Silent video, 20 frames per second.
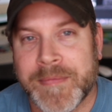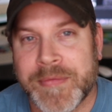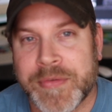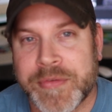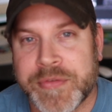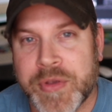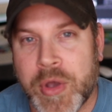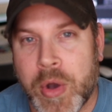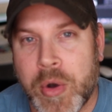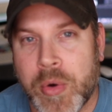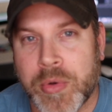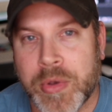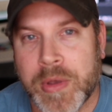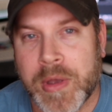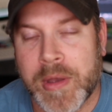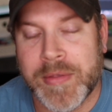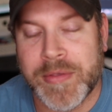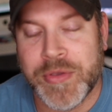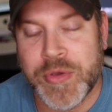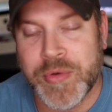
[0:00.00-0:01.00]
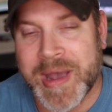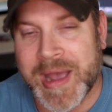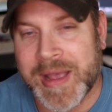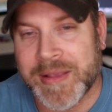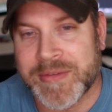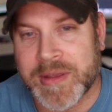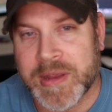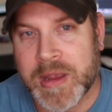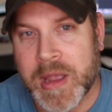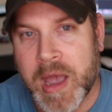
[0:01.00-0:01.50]
so you
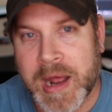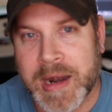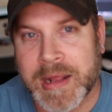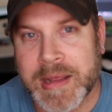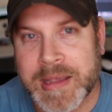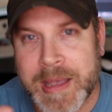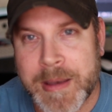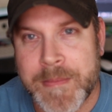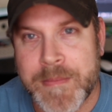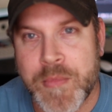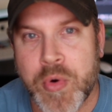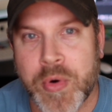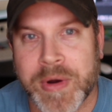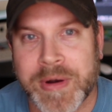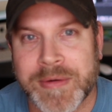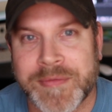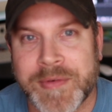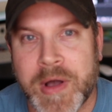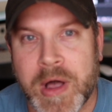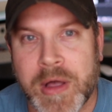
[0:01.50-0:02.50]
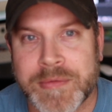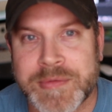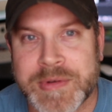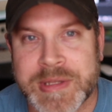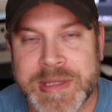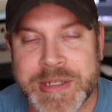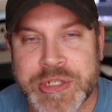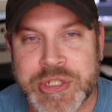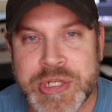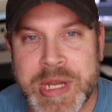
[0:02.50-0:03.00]
guys can kind of get more involved
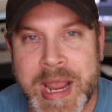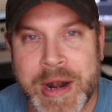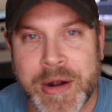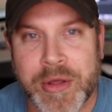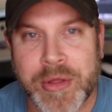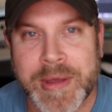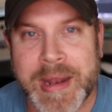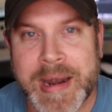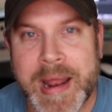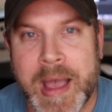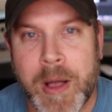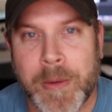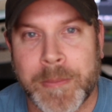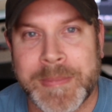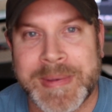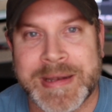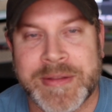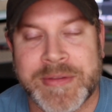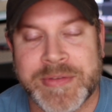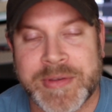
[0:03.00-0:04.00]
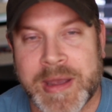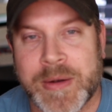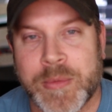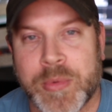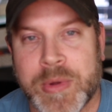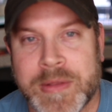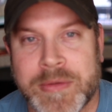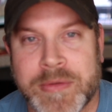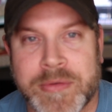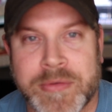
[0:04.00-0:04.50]
in the channel and help me decide
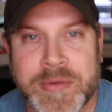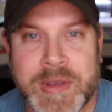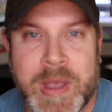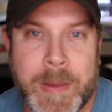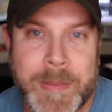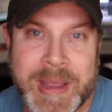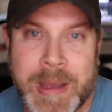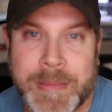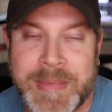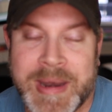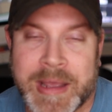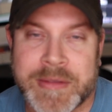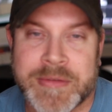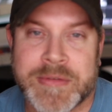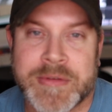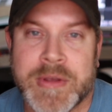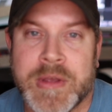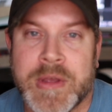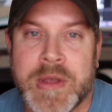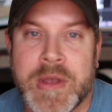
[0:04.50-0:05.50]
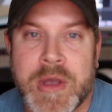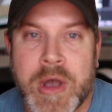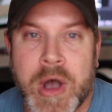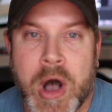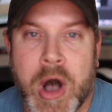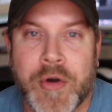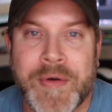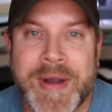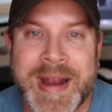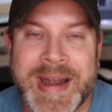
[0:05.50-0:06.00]
what's coming up next.
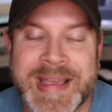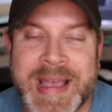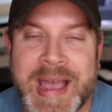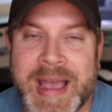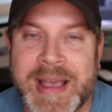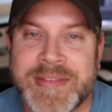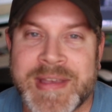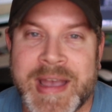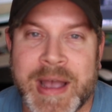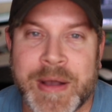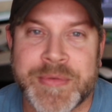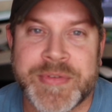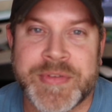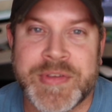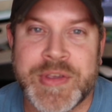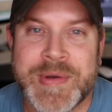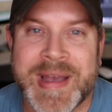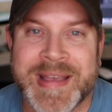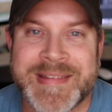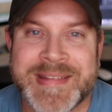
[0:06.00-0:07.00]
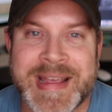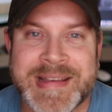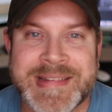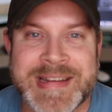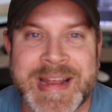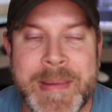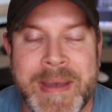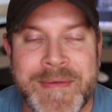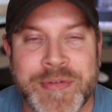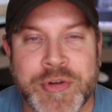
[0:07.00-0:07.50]
Alrighty guys, I will see you guys next
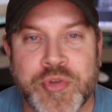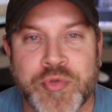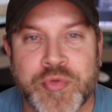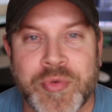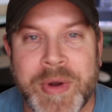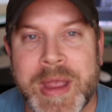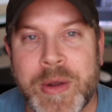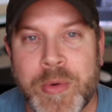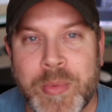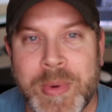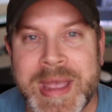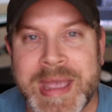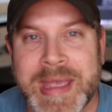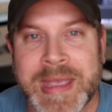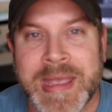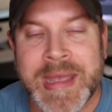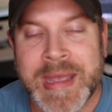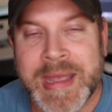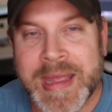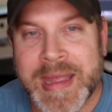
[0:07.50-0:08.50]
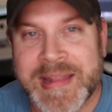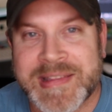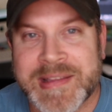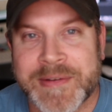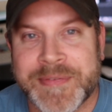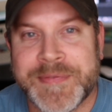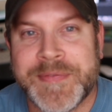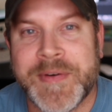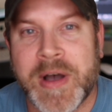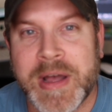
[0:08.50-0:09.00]
time. Have a great week. It's a
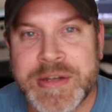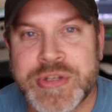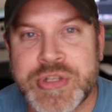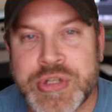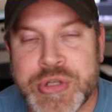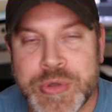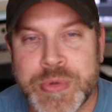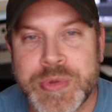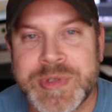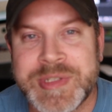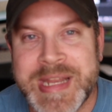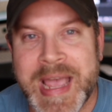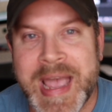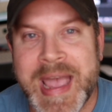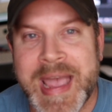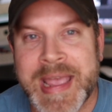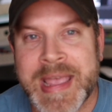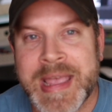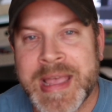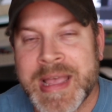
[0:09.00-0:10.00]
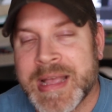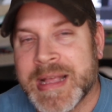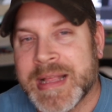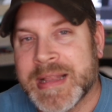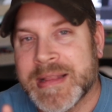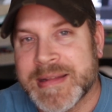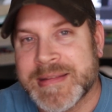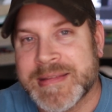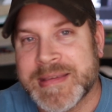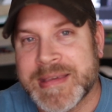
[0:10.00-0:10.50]
fun Tuesday.
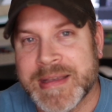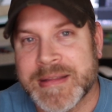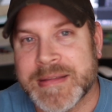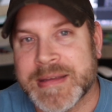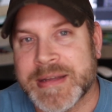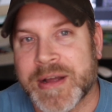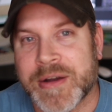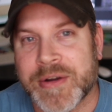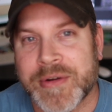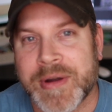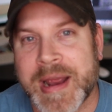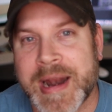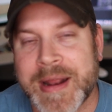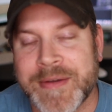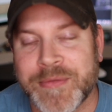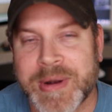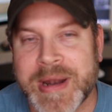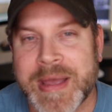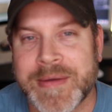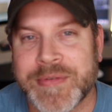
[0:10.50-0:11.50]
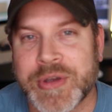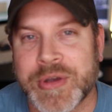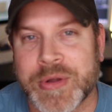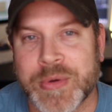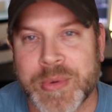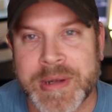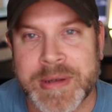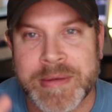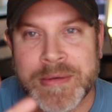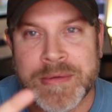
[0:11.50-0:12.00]
Let's kill it. Alright, everyone have a good
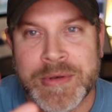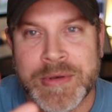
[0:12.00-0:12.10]
one.